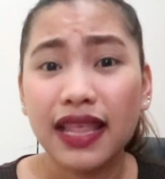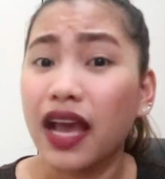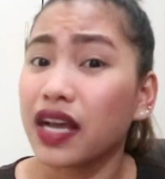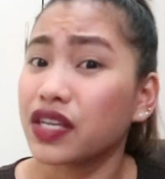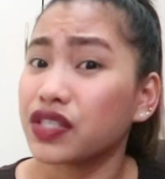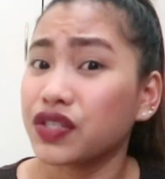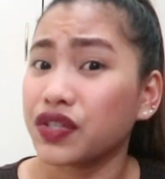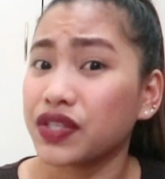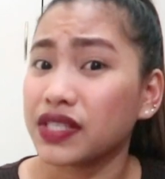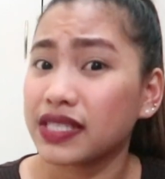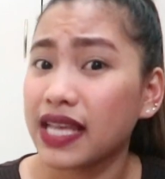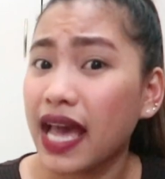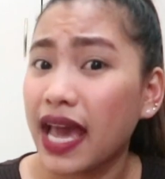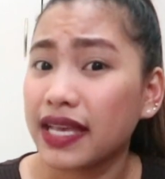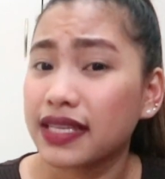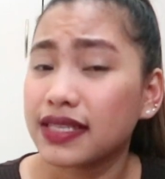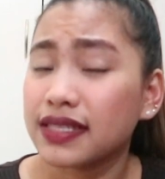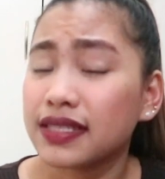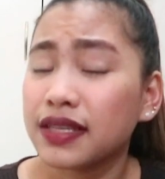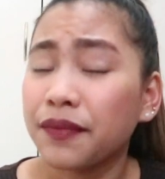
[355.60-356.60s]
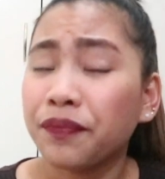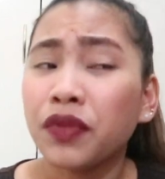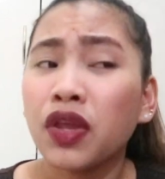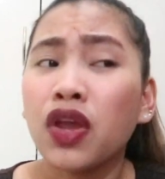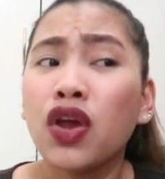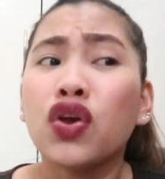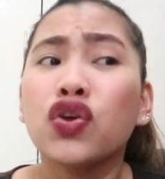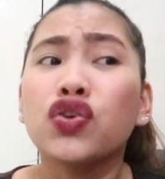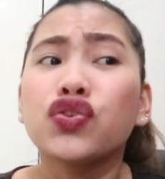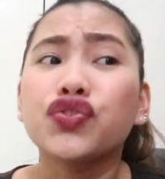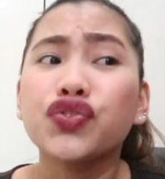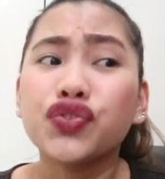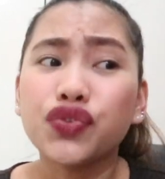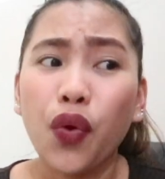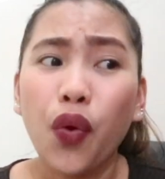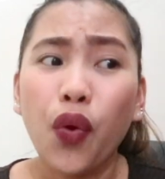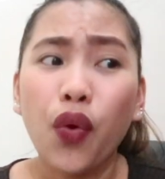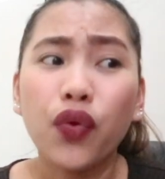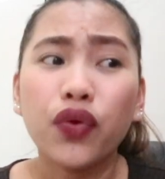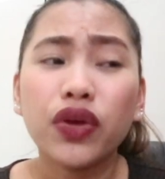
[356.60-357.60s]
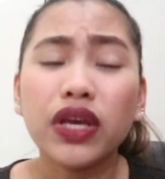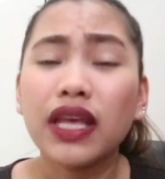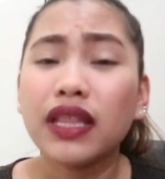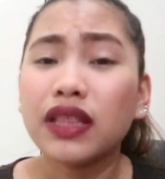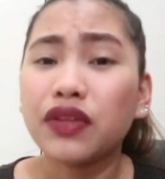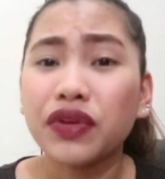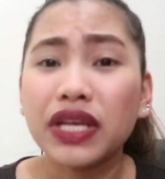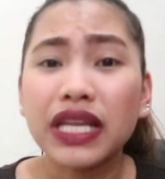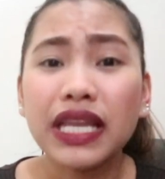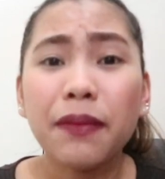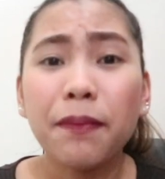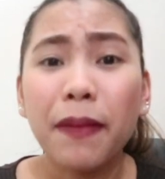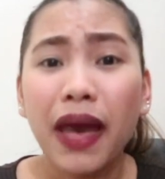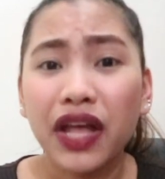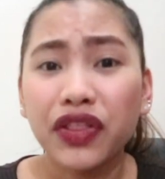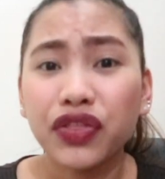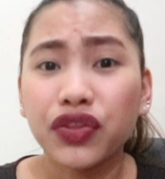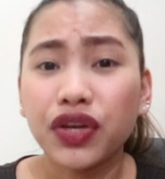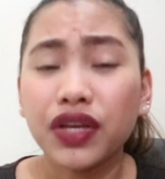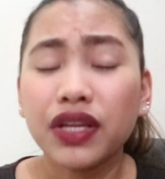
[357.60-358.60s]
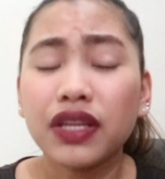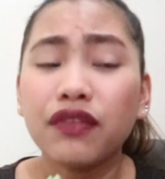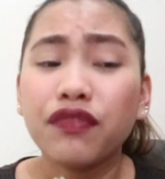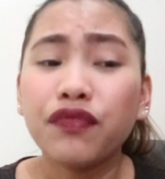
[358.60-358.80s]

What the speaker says: exercise. So, it really mattered.